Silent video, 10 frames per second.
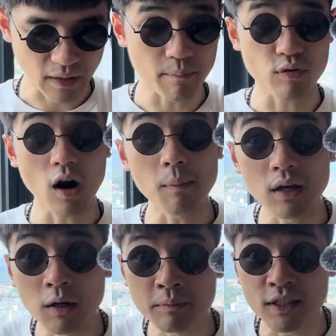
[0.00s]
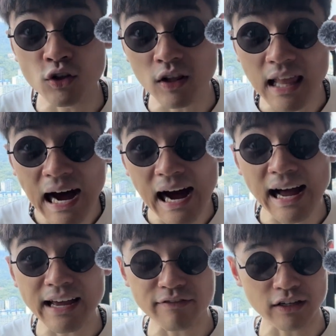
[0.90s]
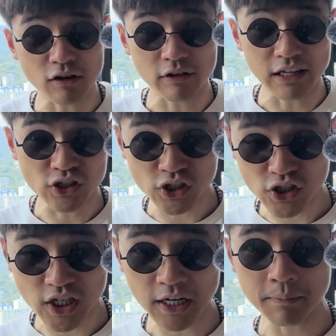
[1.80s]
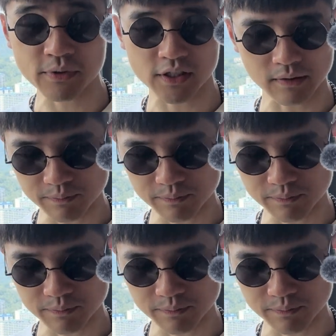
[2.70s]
problems in your life, in your relationships,